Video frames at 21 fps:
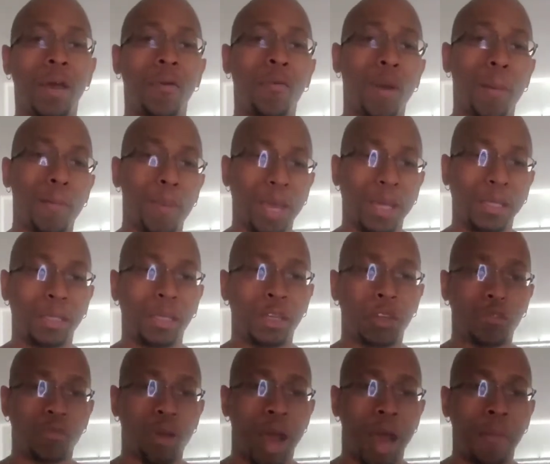What makes
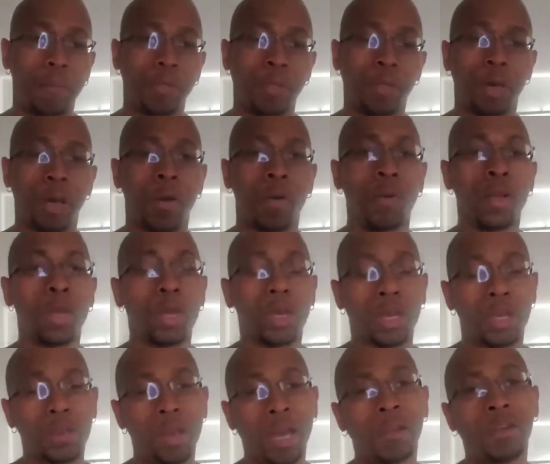it drop. So
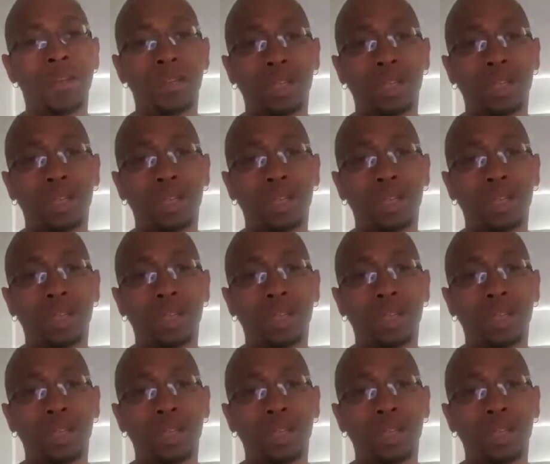you have